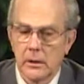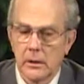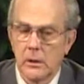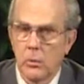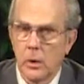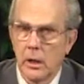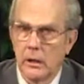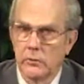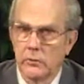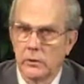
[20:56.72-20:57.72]
He
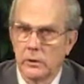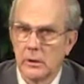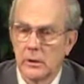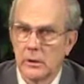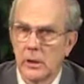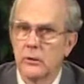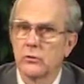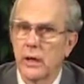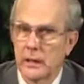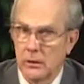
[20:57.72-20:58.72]
was a
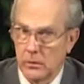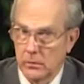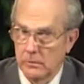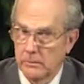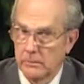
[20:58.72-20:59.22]
psycho.